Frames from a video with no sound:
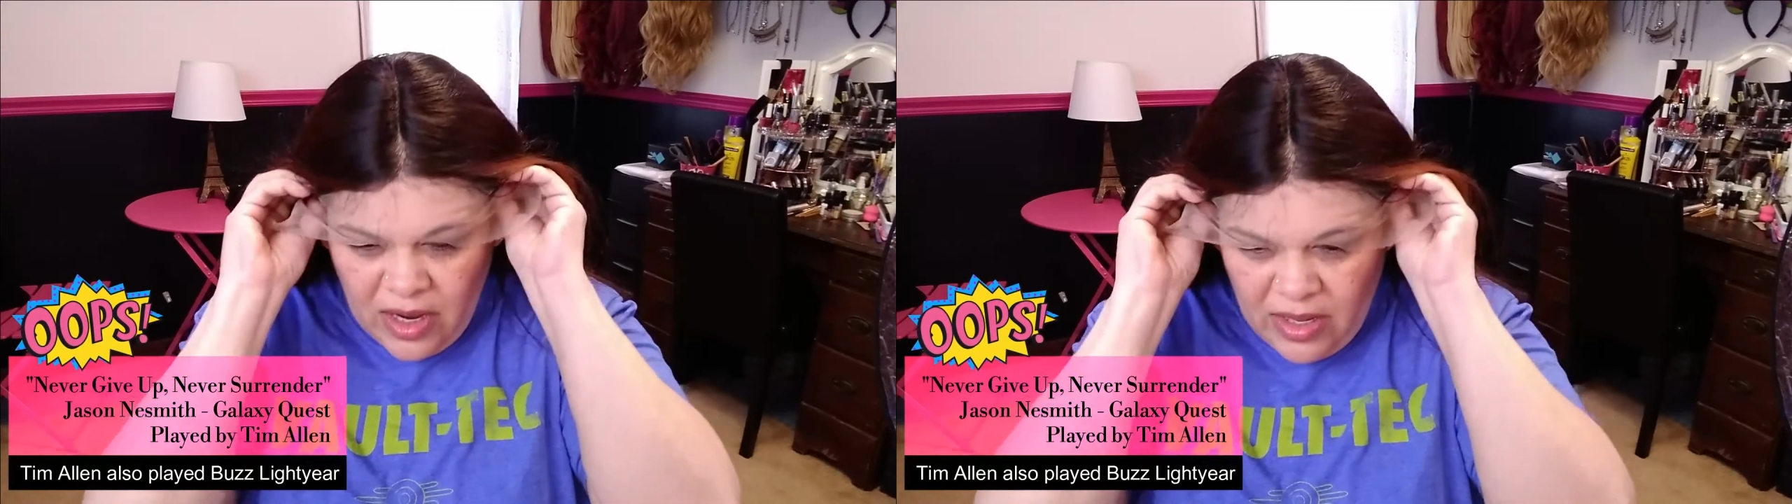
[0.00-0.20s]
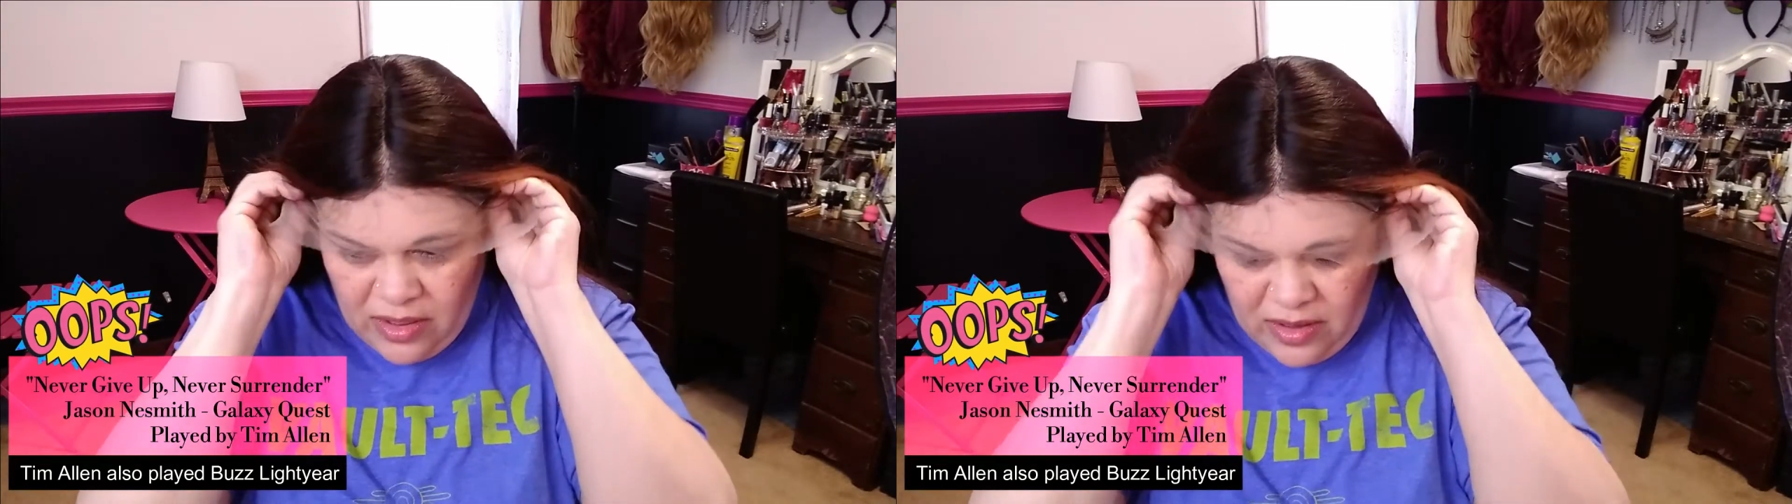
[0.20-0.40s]

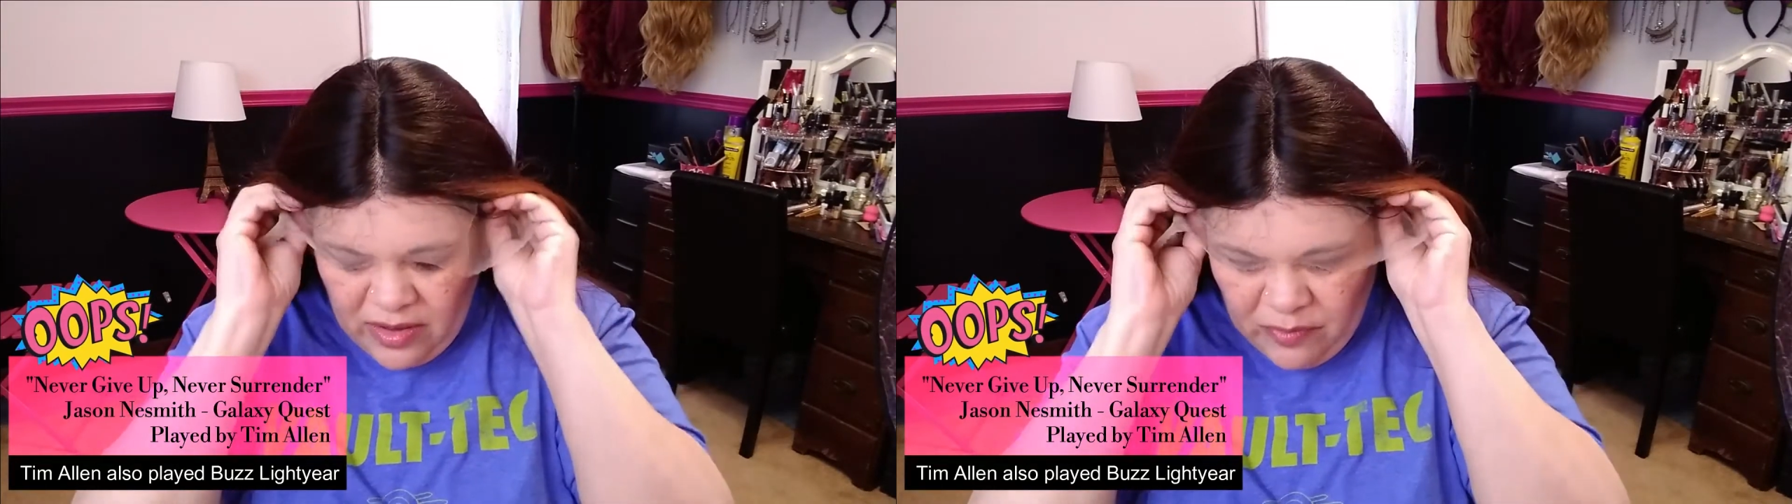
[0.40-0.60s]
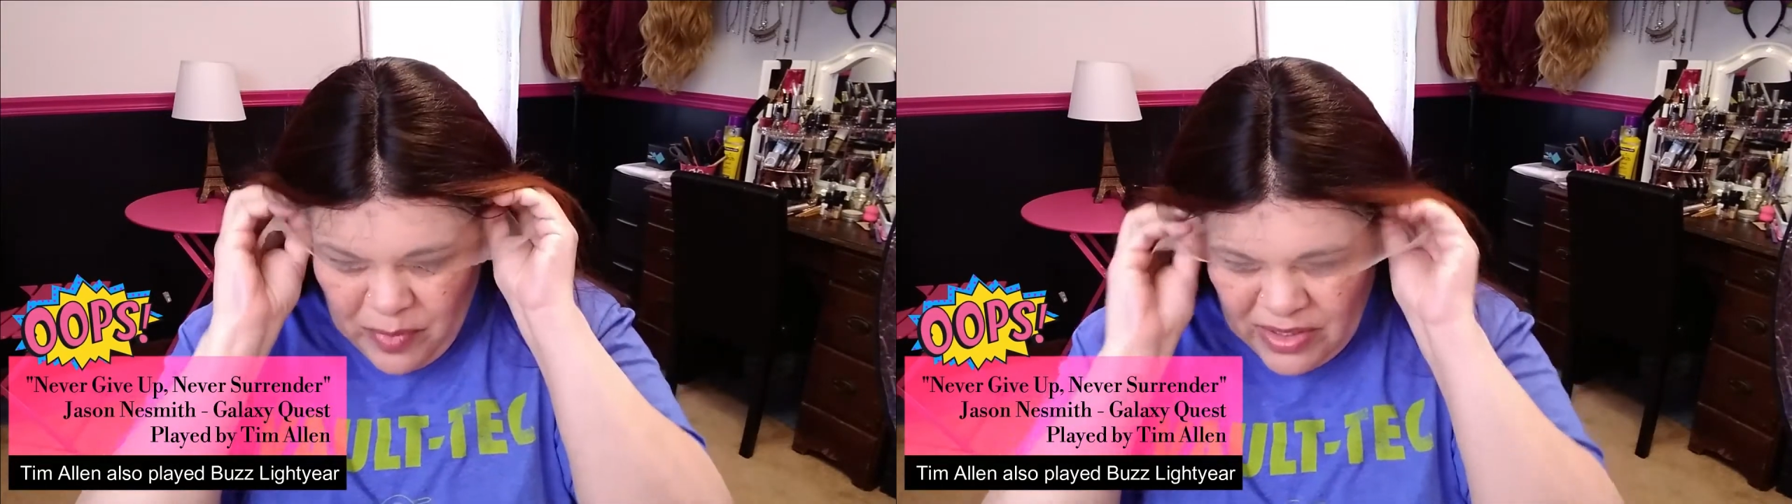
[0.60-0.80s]
I
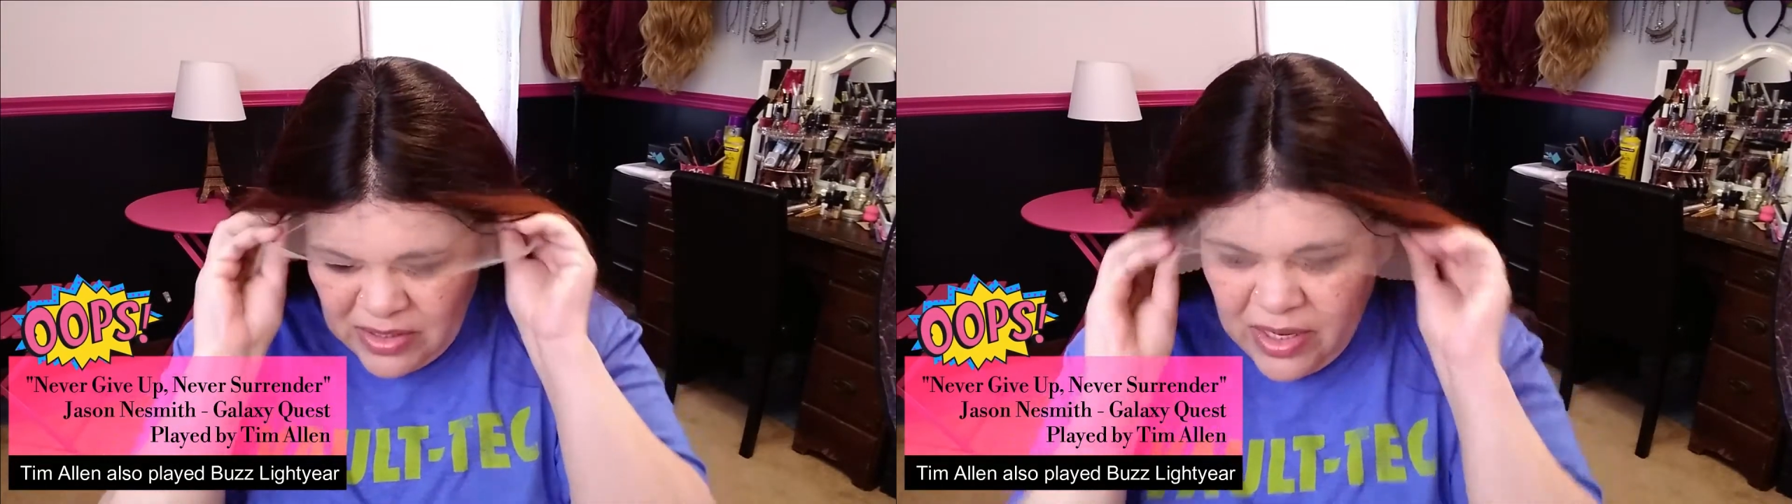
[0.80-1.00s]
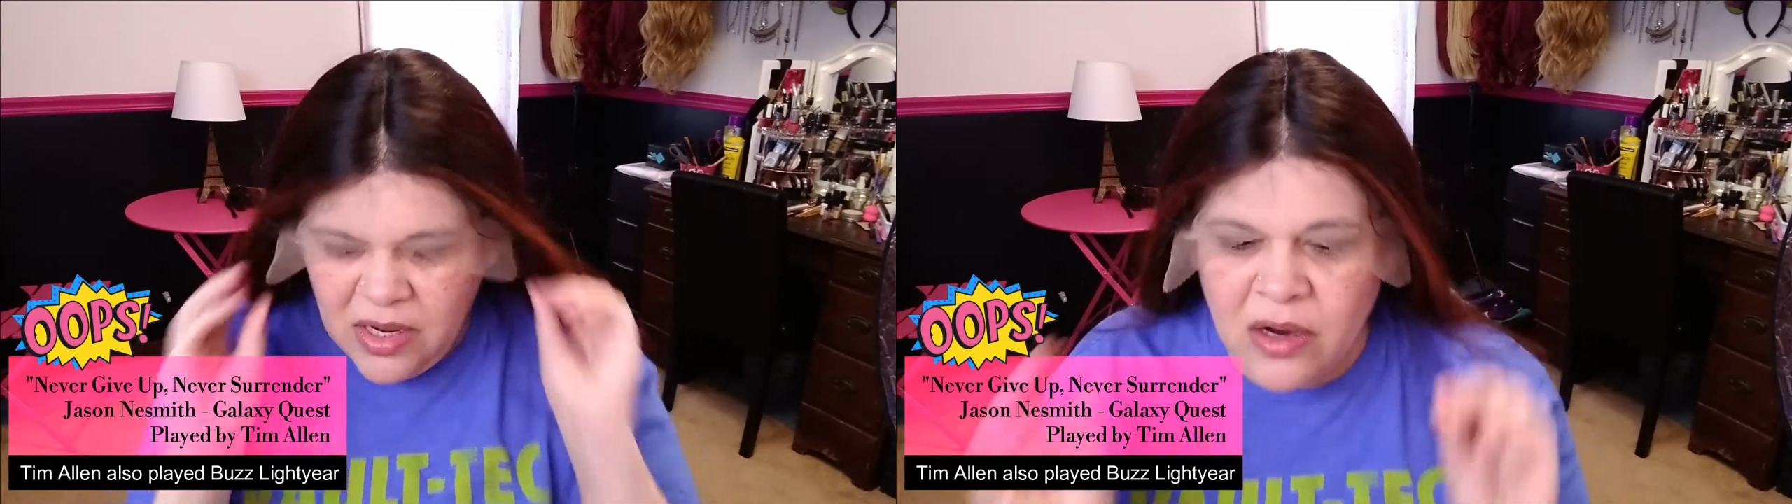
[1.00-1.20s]
love Buzz
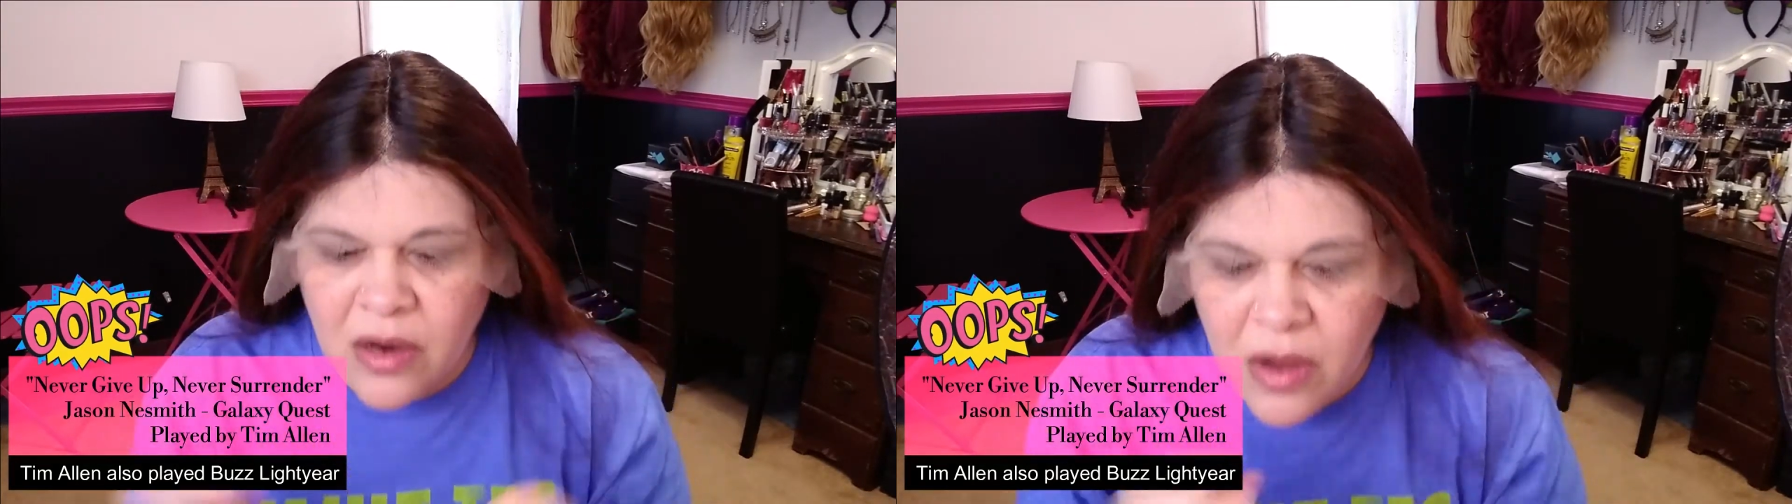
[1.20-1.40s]
Lightyear.